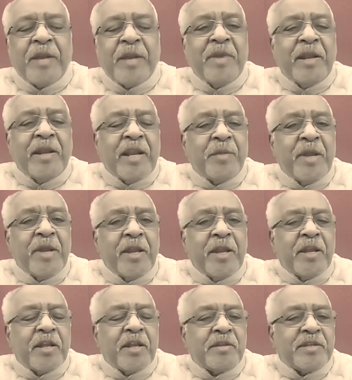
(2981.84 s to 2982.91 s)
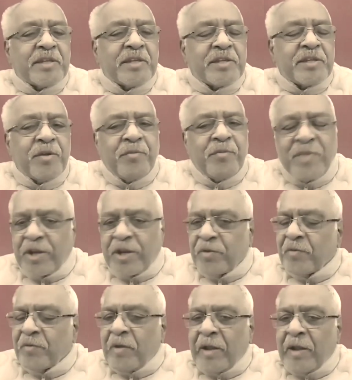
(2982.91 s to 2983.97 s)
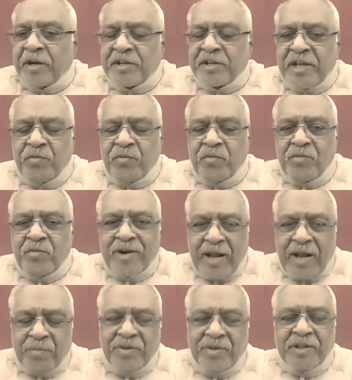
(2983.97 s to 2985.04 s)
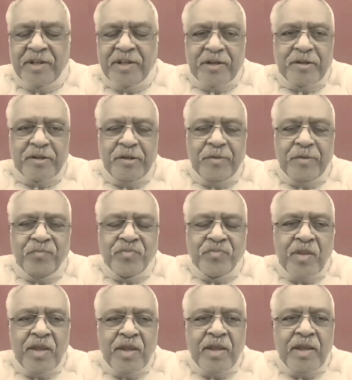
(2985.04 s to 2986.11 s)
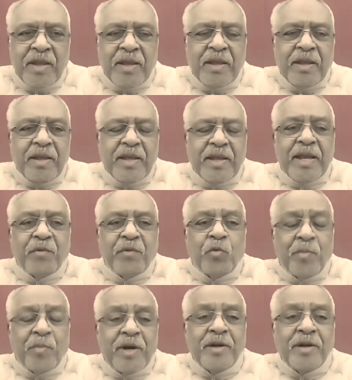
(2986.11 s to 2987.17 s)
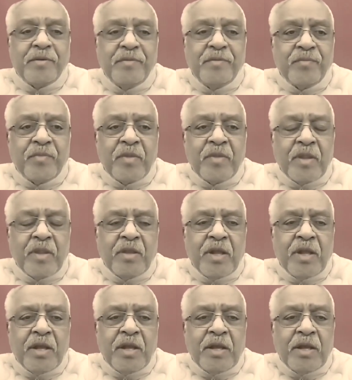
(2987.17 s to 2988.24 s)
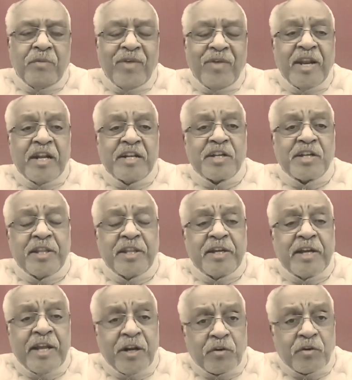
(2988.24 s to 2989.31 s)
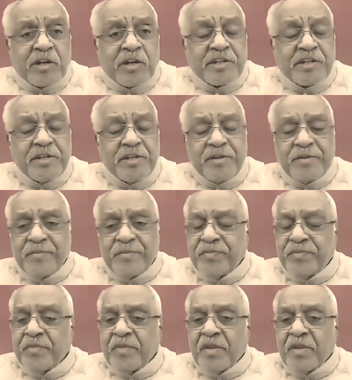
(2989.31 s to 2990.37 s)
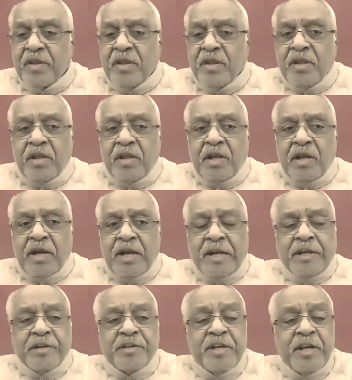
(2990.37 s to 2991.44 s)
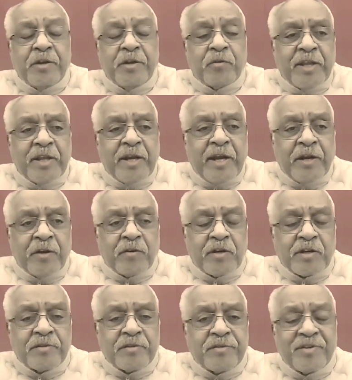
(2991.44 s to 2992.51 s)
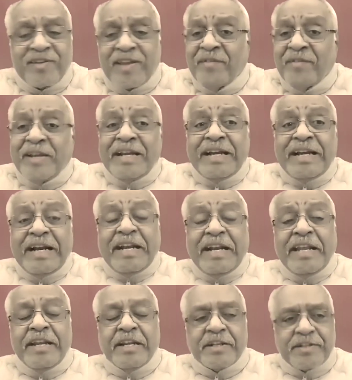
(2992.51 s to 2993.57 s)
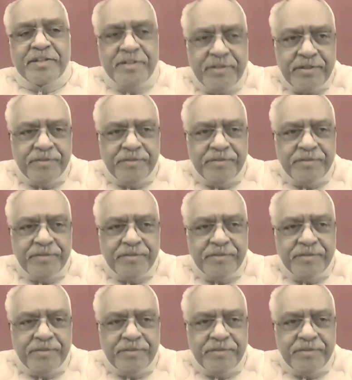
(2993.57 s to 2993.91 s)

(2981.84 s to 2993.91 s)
Let me just make you understand what happened there. A woman went and saw the gynecologist. And she told the gynecologist she was having giddiness.